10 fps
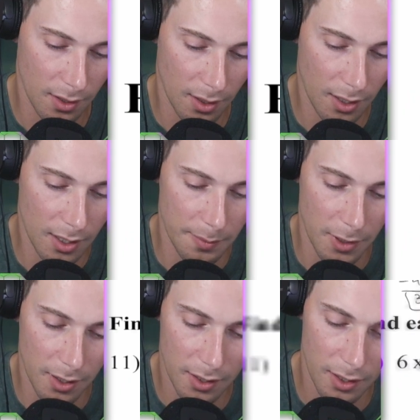I am
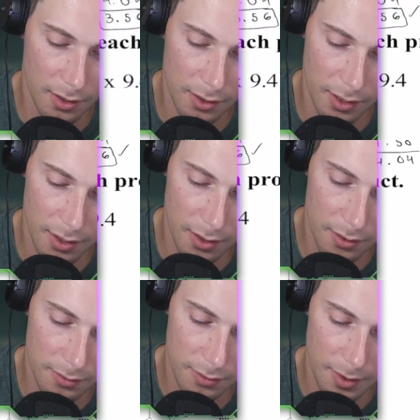not a calculator.
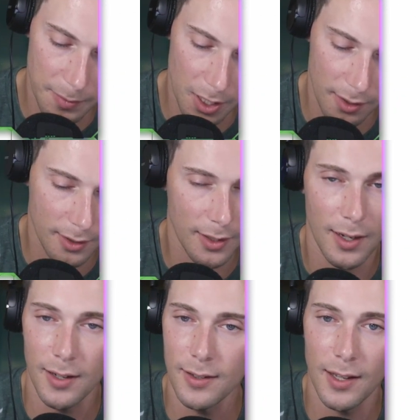I'm not going to edit